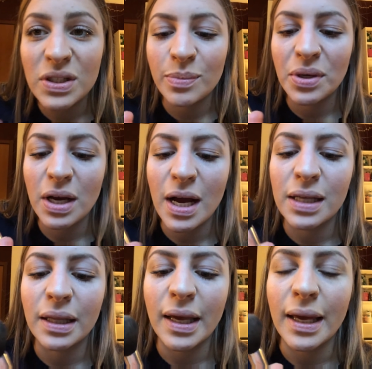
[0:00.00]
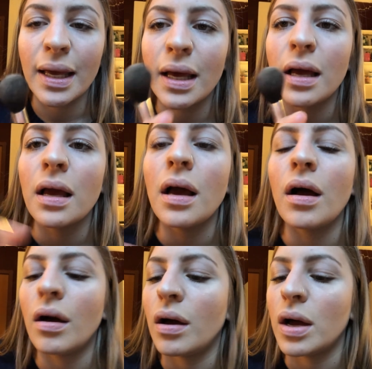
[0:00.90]
to put highlight
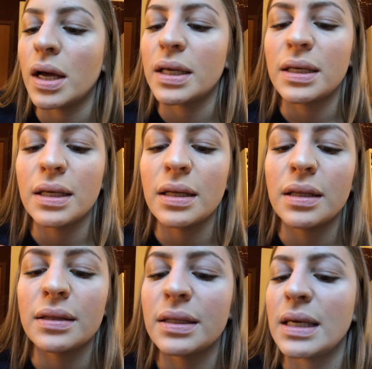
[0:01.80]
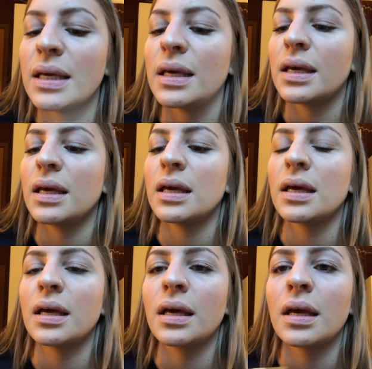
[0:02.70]
on the
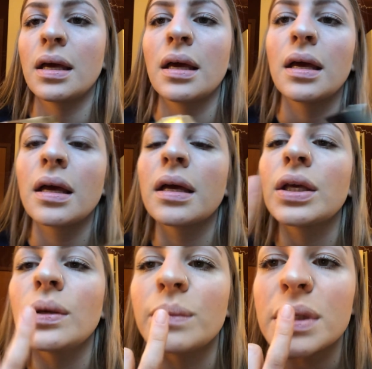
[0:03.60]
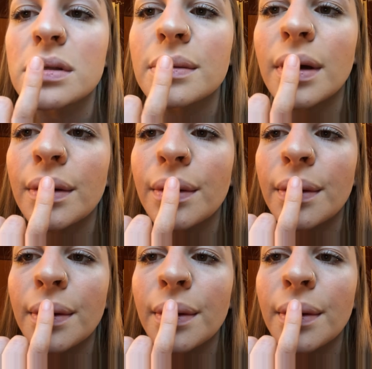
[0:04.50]
Cupid's bow.